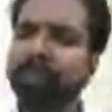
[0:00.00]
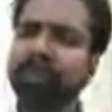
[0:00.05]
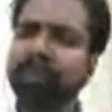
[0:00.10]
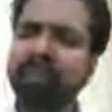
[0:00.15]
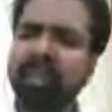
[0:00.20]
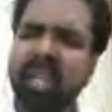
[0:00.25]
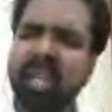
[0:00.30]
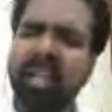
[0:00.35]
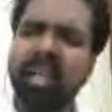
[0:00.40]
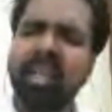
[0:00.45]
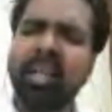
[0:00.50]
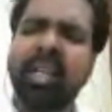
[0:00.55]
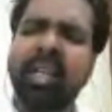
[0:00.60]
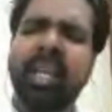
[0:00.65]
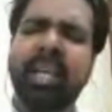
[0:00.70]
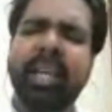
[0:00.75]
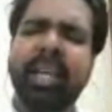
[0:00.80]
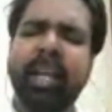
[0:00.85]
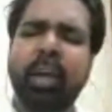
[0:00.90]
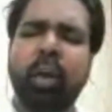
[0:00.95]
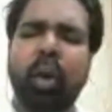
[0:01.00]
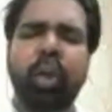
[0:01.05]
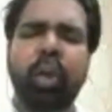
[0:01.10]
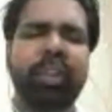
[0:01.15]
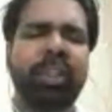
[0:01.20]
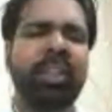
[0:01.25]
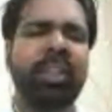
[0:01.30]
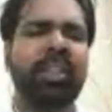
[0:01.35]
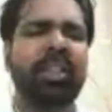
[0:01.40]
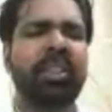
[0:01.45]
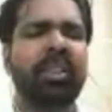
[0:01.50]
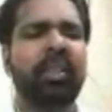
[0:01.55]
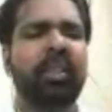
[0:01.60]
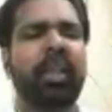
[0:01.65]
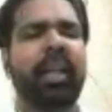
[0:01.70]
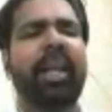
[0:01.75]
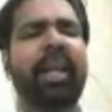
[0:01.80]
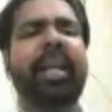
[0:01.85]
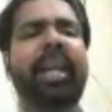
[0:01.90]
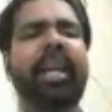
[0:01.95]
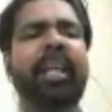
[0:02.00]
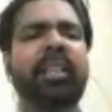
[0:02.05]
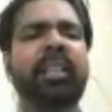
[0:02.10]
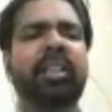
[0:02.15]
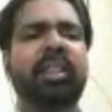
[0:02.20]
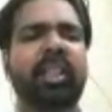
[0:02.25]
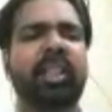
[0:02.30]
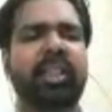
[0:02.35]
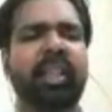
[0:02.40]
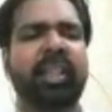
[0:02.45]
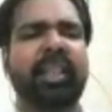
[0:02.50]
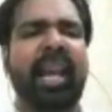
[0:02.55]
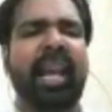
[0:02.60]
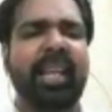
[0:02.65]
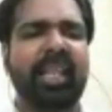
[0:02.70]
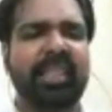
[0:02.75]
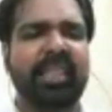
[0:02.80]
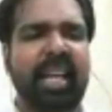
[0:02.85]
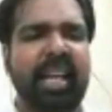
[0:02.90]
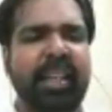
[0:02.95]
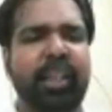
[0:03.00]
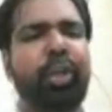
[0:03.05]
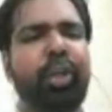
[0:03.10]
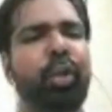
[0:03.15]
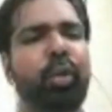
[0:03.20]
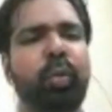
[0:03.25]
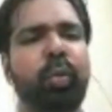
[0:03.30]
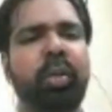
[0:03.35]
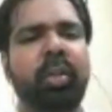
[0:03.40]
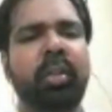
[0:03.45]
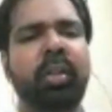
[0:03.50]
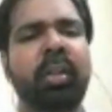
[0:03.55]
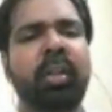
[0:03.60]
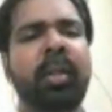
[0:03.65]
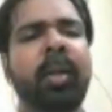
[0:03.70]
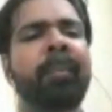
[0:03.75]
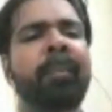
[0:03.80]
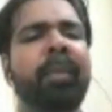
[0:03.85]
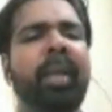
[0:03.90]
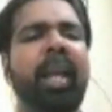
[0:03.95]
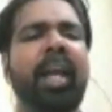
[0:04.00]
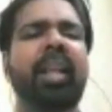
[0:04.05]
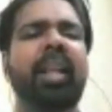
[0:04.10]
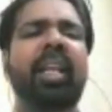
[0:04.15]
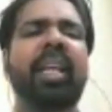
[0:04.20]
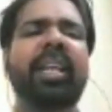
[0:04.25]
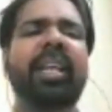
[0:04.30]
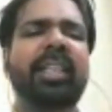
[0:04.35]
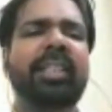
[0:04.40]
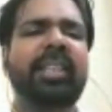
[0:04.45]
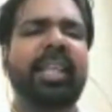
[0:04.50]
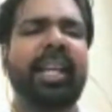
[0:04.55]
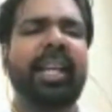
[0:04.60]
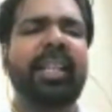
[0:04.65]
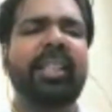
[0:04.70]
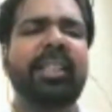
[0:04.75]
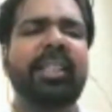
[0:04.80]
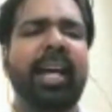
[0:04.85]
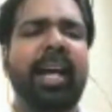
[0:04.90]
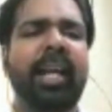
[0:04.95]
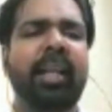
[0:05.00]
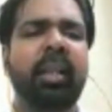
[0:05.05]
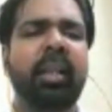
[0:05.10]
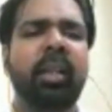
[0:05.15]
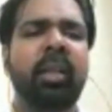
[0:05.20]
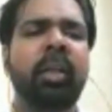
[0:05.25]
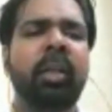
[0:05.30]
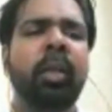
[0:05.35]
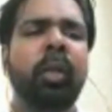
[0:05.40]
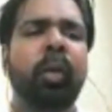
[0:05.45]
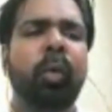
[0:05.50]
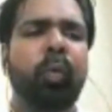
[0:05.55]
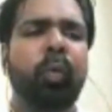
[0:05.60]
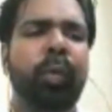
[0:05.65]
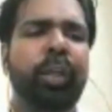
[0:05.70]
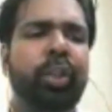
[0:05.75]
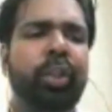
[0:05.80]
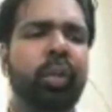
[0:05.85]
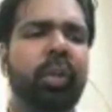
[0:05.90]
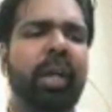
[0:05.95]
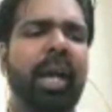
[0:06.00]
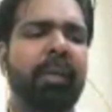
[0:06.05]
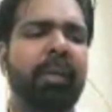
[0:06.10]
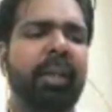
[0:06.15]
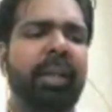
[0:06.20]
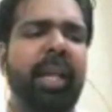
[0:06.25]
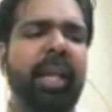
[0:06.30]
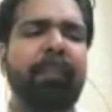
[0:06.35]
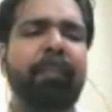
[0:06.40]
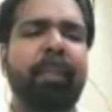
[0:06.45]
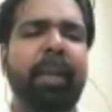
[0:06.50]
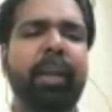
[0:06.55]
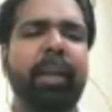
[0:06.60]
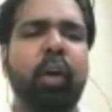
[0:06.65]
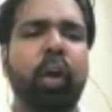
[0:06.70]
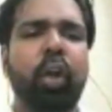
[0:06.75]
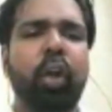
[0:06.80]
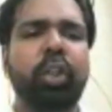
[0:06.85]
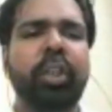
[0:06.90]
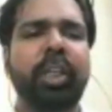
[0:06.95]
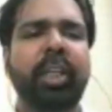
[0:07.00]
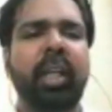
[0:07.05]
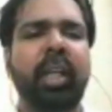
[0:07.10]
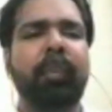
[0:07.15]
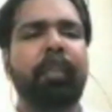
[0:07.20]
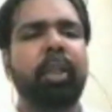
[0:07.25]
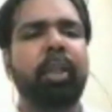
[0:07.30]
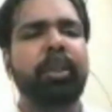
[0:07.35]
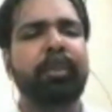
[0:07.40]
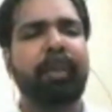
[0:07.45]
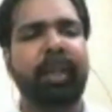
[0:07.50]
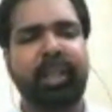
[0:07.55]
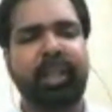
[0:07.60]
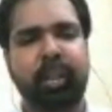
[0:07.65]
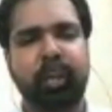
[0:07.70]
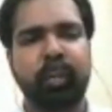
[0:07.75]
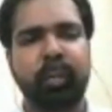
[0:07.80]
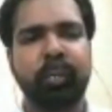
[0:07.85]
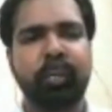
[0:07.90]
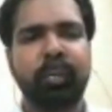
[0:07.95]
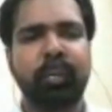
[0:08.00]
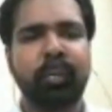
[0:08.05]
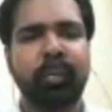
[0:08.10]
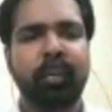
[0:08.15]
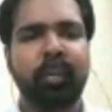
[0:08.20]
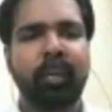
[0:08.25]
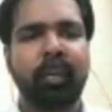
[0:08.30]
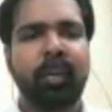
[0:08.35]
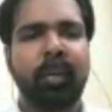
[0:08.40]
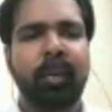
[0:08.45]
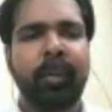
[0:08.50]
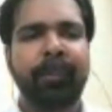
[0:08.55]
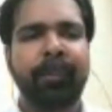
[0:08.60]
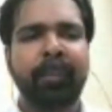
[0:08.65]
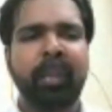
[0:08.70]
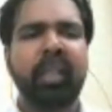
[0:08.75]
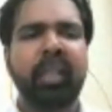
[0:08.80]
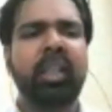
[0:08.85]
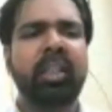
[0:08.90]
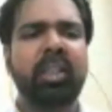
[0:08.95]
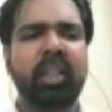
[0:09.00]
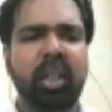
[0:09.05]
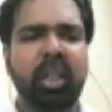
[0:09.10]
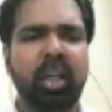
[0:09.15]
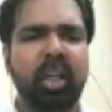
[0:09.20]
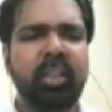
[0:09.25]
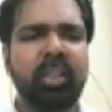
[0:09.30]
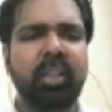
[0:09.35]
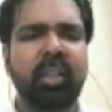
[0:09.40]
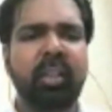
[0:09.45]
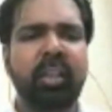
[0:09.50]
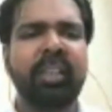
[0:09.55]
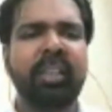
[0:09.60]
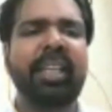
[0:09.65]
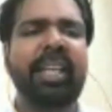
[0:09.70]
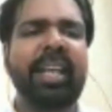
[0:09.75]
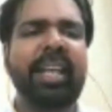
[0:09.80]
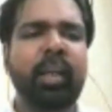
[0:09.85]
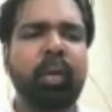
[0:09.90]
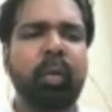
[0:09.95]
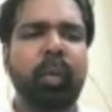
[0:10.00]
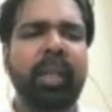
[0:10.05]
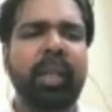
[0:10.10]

leakey cautions against such a callous attitude and leakey says that we should have a deep ecological perspective this earth is equally